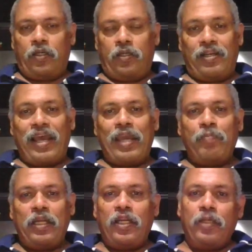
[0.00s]

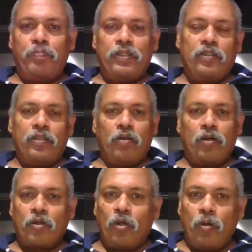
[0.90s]

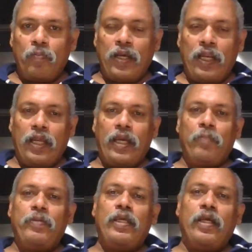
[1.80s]
limeandleap.com,
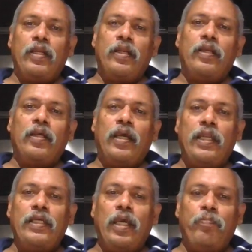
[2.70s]

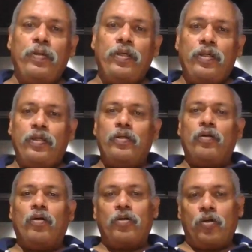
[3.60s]

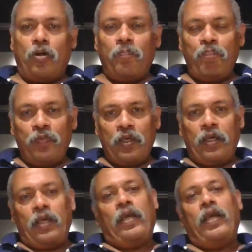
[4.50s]
limenleap.com,
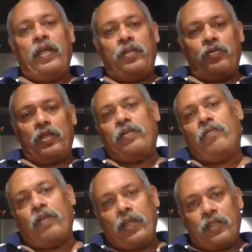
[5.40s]
and you can
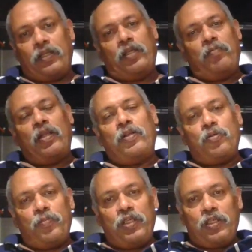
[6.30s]
write an email to
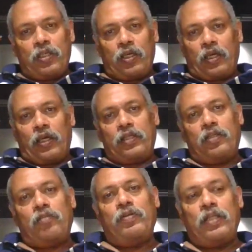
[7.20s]
me, and
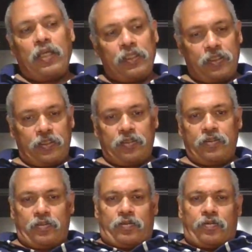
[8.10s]
it'll be nice
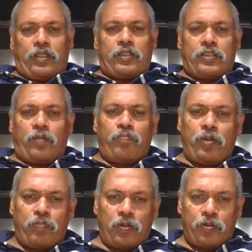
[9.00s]
to get some
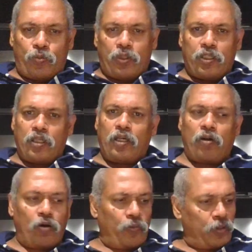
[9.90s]
people to work
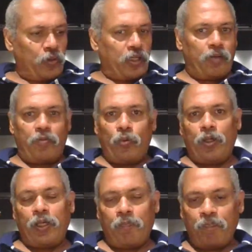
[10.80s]
along with what I'm
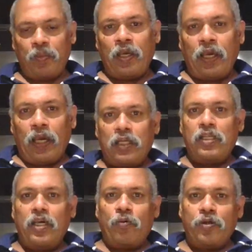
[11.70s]
doing.
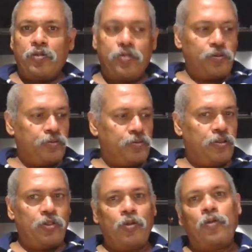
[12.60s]
Actually, I wanted
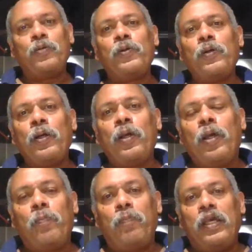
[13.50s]
to
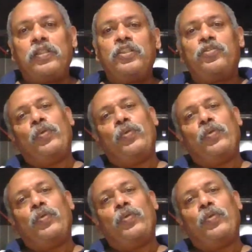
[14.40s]
make this